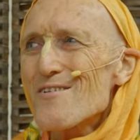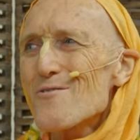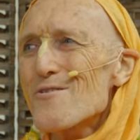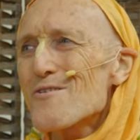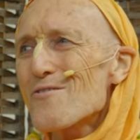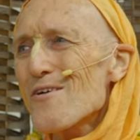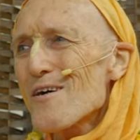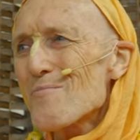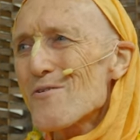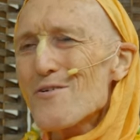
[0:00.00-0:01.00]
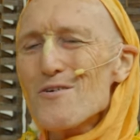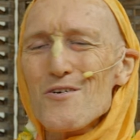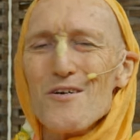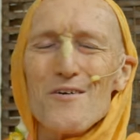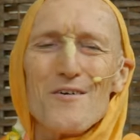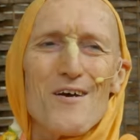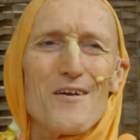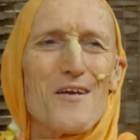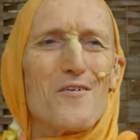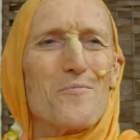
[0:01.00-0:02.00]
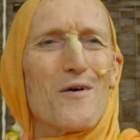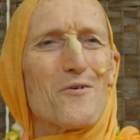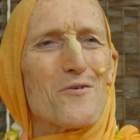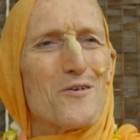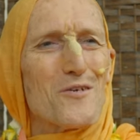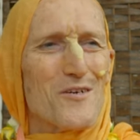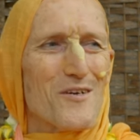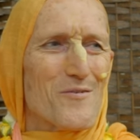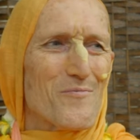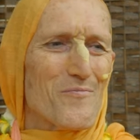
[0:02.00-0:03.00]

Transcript: to describe Krishna and hear about Krishna.